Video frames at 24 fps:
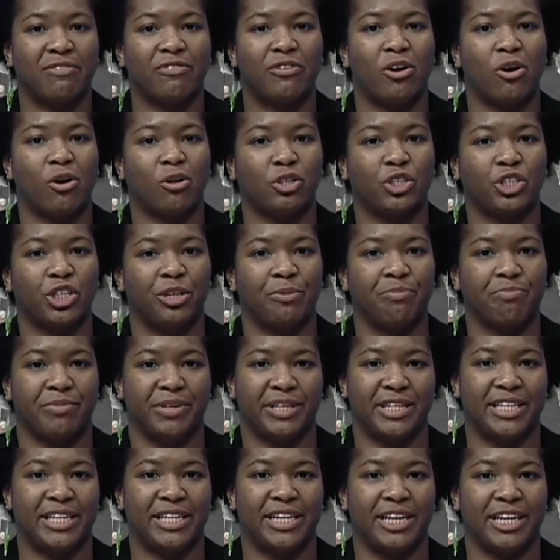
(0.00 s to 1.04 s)
of Culture,
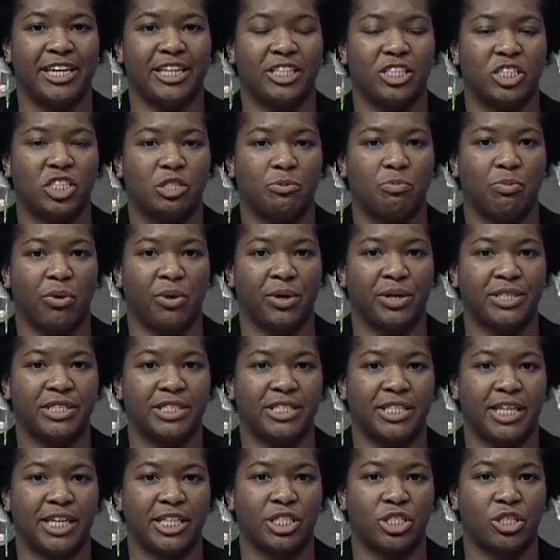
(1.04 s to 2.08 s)
Media and Sports
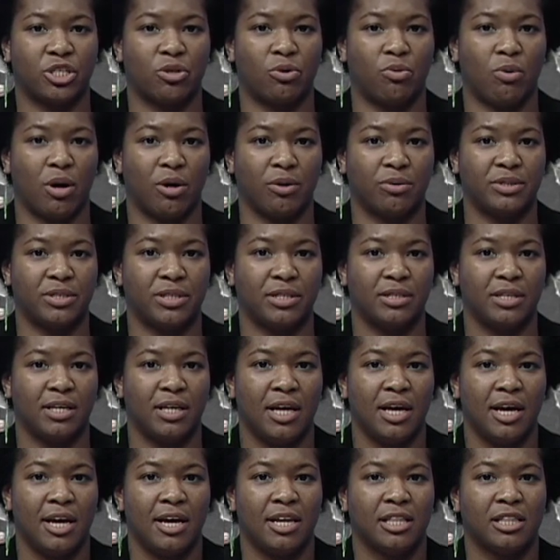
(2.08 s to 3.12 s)
says, quote,
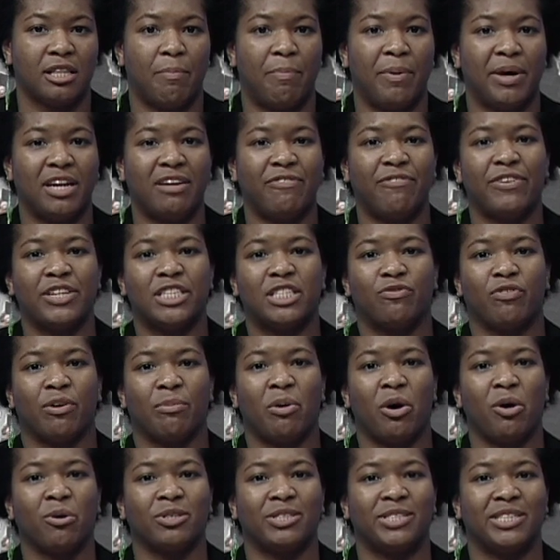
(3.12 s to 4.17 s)
"The benefits from
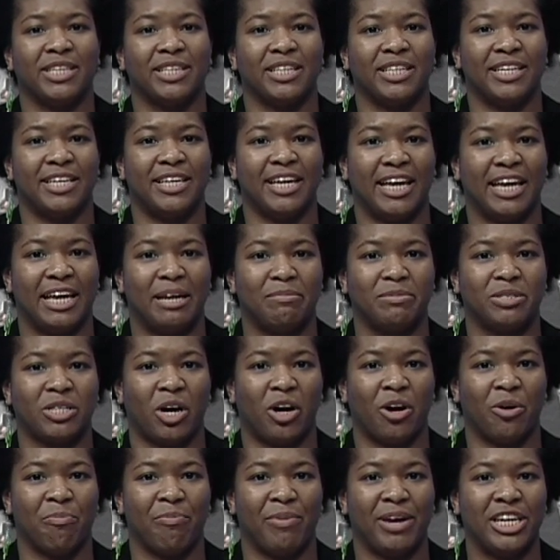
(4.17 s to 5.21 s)
hosting the Games
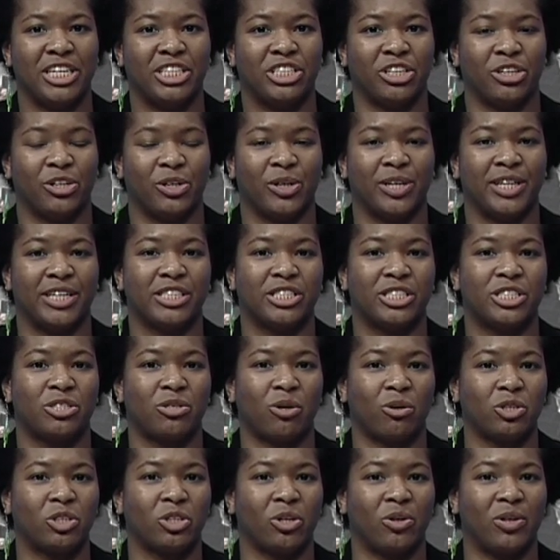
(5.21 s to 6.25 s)
are major in
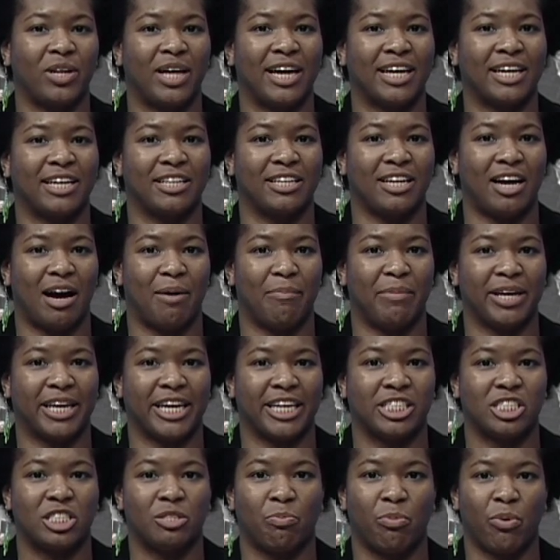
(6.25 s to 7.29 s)
social, economic
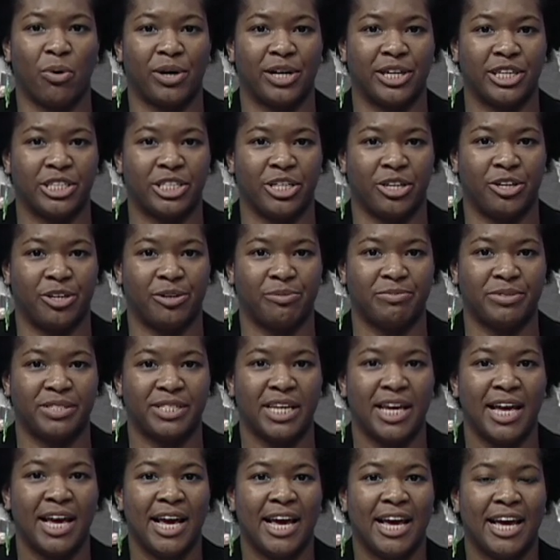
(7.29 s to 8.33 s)
and sporting
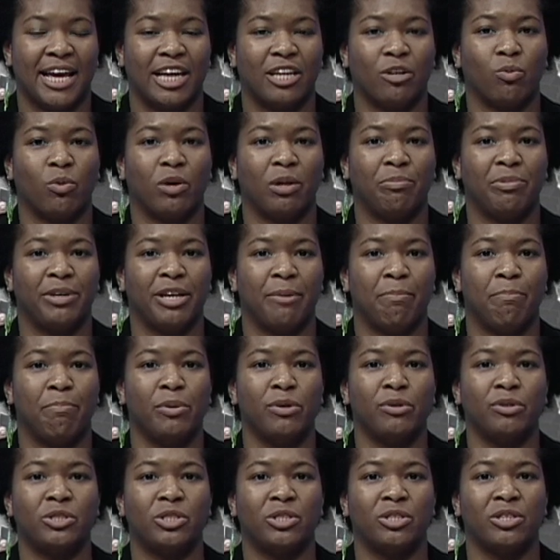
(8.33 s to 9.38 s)
terms and will be a
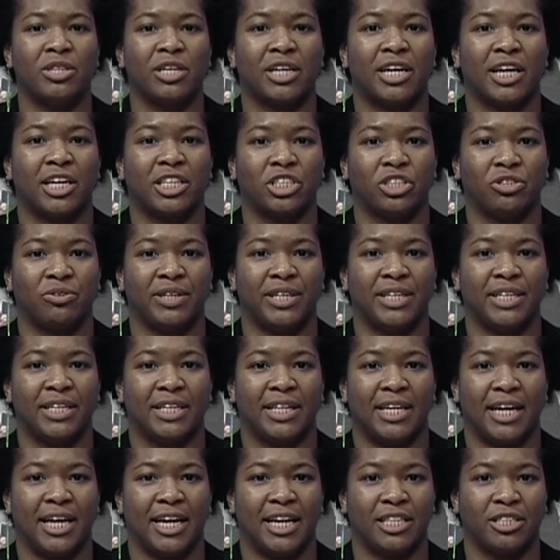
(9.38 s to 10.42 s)
boost to the country,"
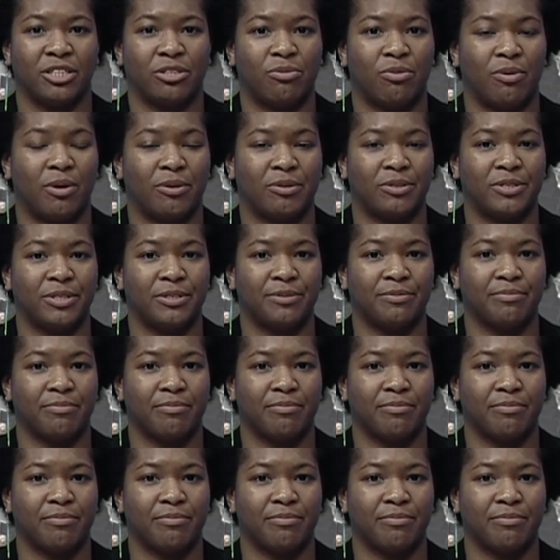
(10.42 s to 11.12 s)
end quote.